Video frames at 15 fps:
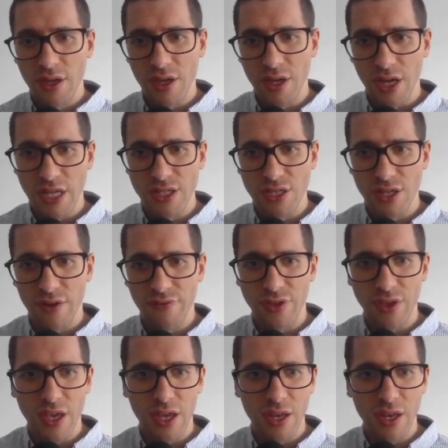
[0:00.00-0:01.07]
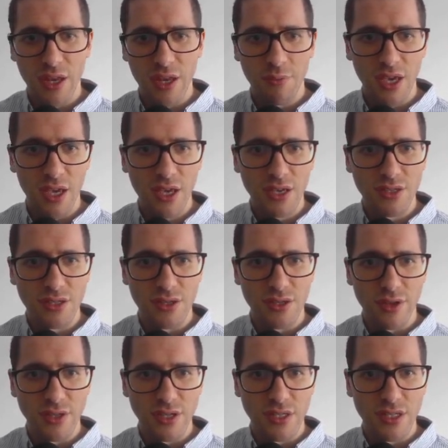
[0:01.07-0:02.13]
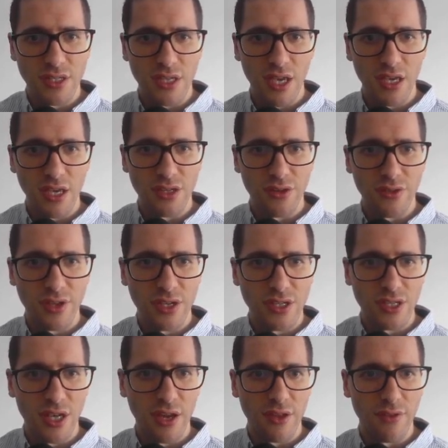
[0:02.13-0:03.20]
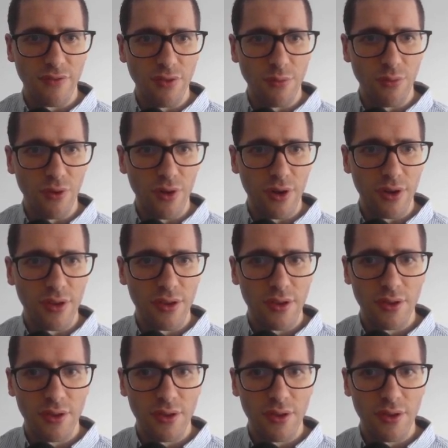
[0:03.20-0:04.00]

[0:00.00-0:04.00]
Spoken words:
Cuts off the enemy king so that it stays on this side of the board.